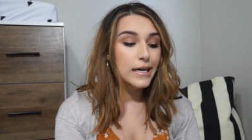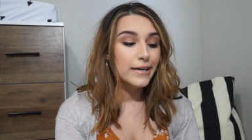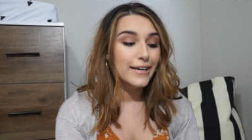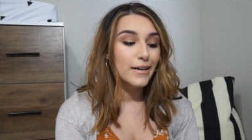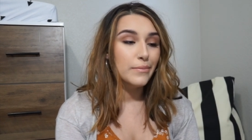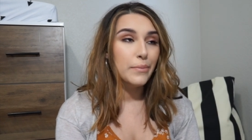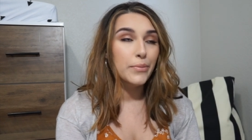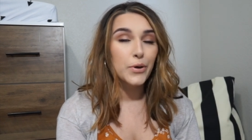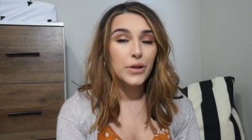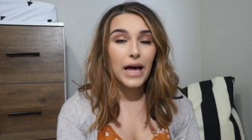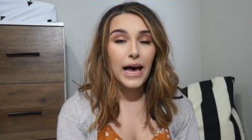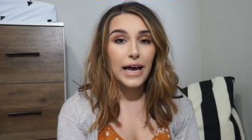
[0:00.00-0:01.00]
Um,
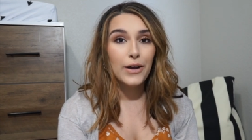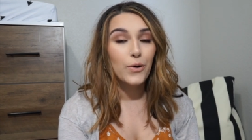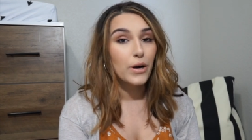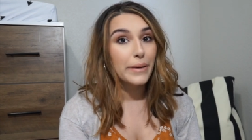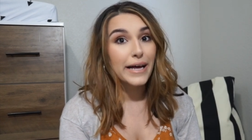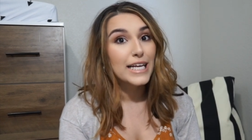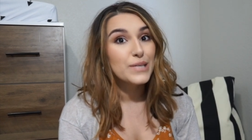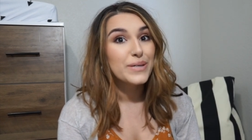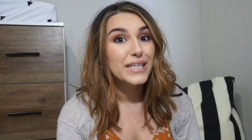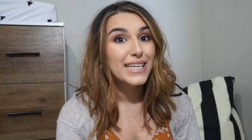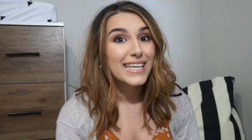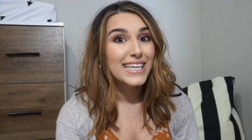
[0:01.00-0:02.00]
both I or my
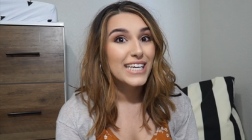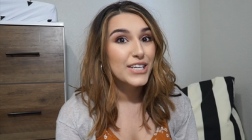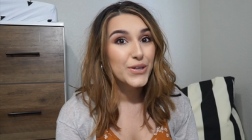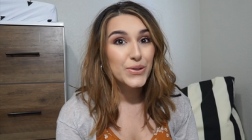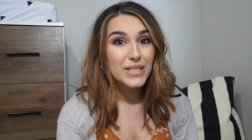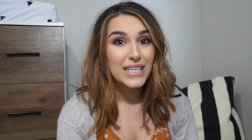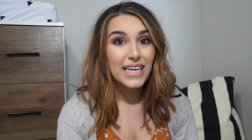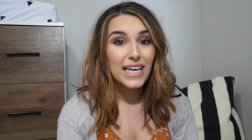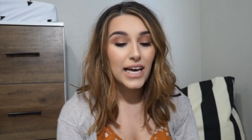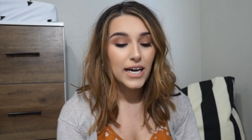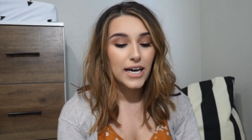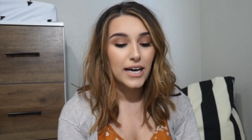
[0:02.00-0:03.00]
husband can use it.
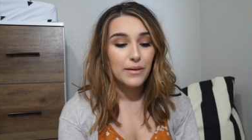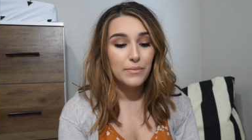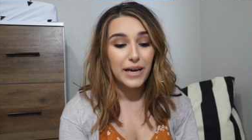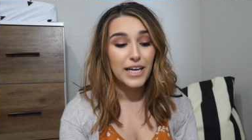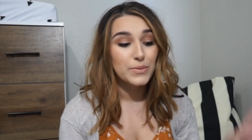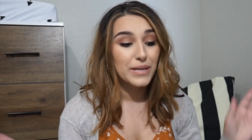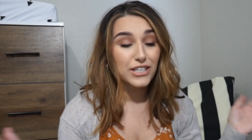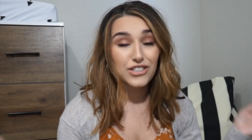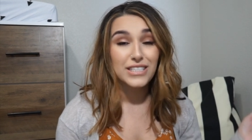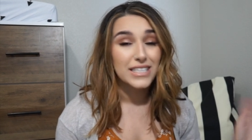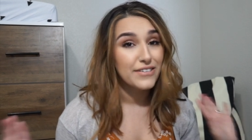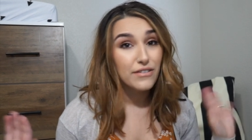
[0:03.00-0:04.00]
Um, my husband actually
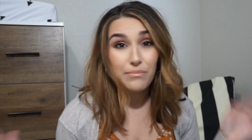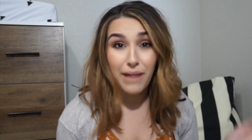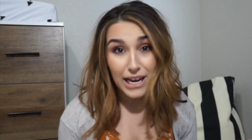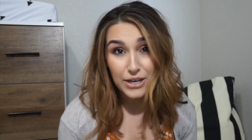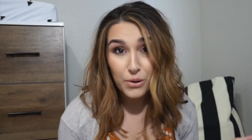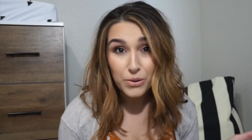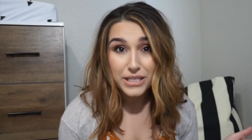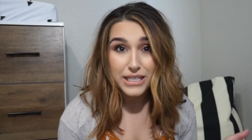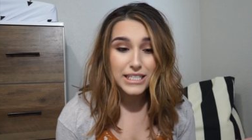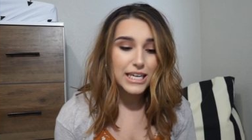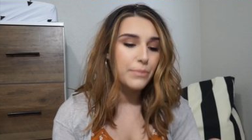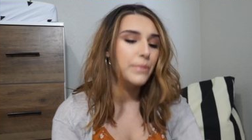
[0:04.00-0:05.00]
doesn't even mind holding the
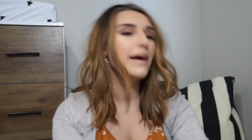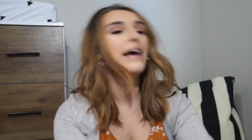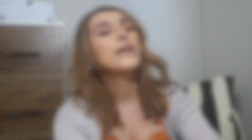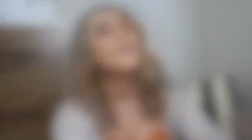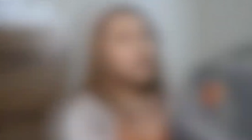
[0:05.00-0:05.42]
diaper bag.